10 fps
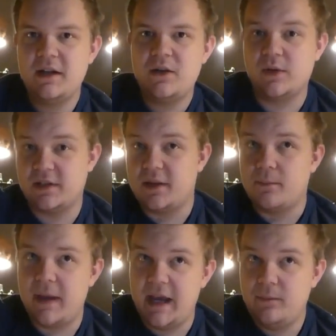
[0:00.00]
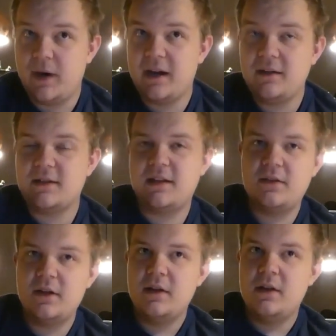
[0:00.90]
which are the main piles, and
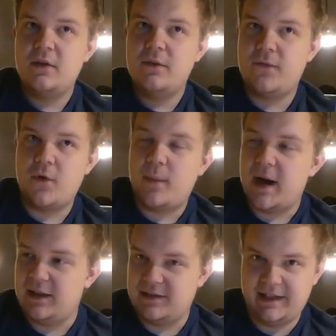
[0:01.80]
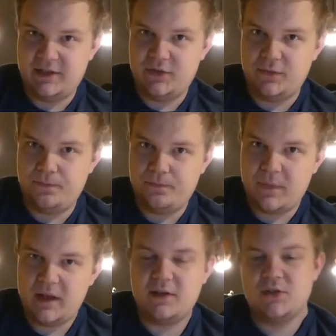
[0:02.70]
then 4 piles next to you.
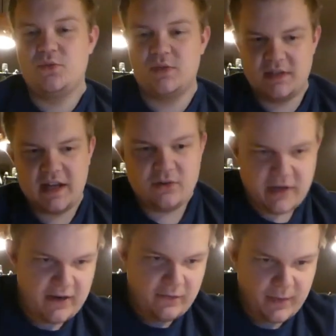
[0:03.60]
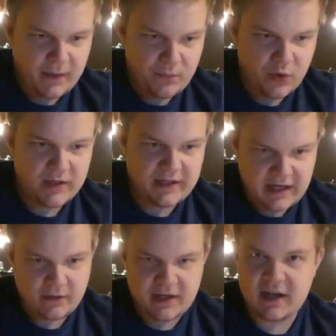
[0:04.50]
Because you will start your game by putting
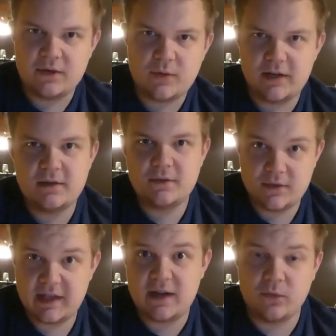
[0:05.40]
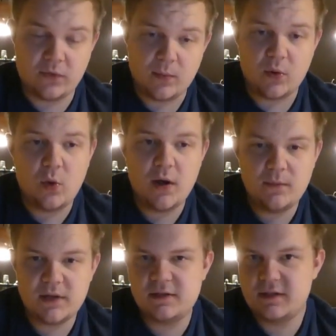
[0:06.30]
down a card, right? Start with number
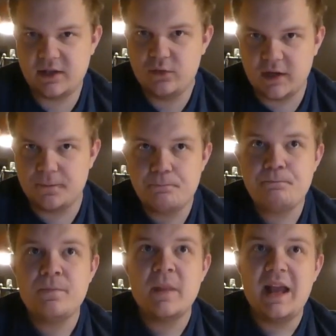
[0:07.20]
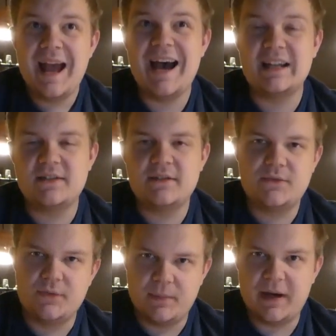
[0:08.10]
1, but then you can add
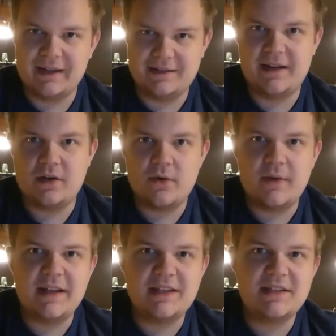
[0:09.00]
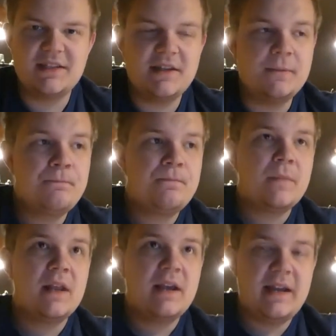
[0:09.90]
to the piles that are already existing,
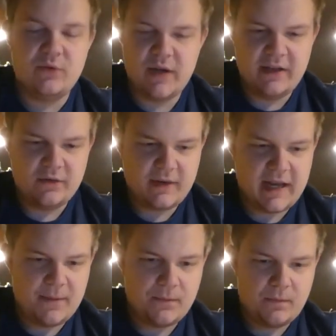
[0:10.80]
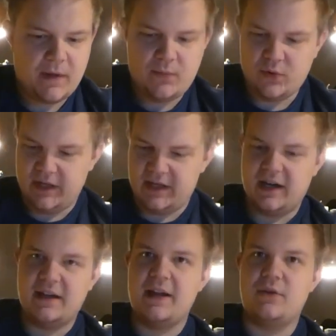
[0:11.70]
and you end your game by putting a
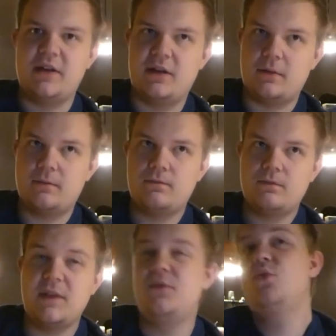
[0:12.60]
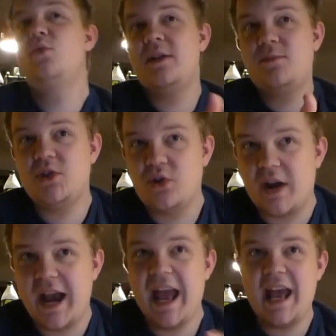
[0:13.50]
card down here. If you do empty
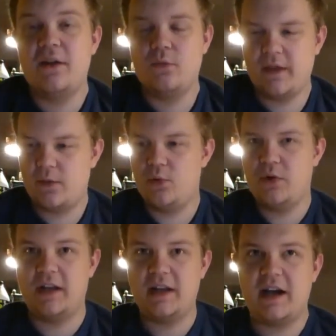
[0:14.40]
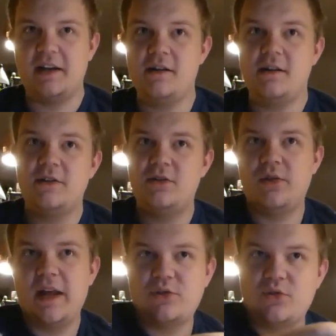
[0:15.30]
your hand without putting a card here,
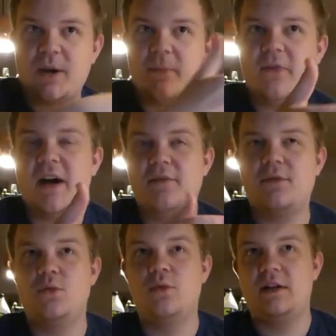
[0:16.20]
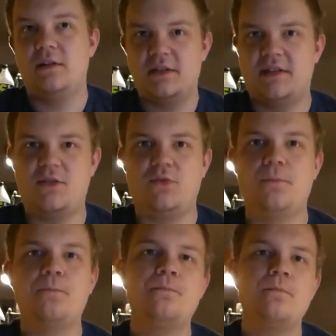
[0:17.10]
you're allowed to drop 5 new and continue.
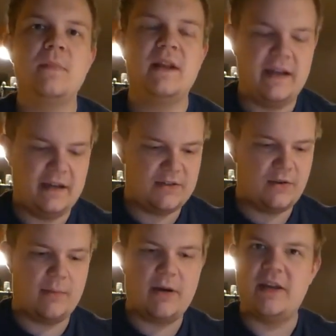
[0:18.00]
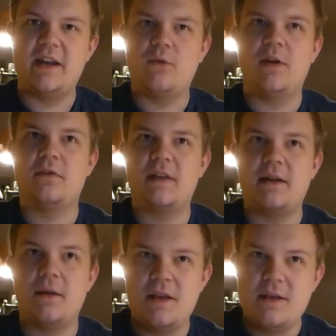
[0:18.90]
And then it's all about getting rid of
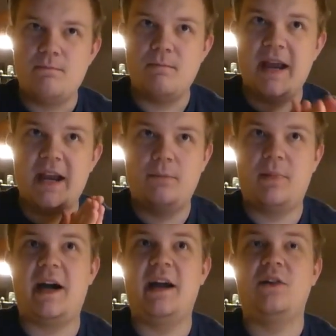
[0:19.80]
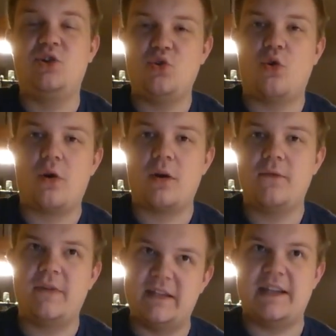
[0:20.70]
that main pile, your
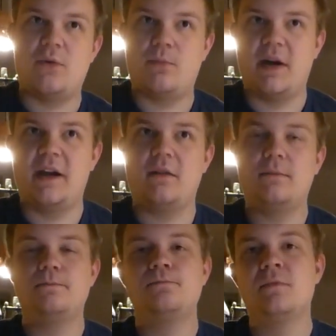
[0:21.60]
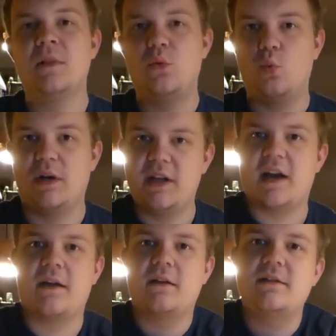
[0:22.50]
face down pile, 1
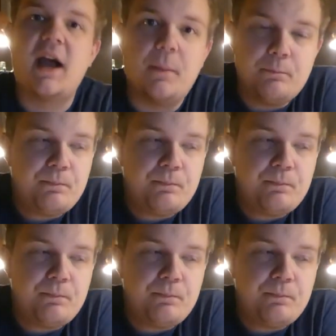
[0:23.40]
card at a time.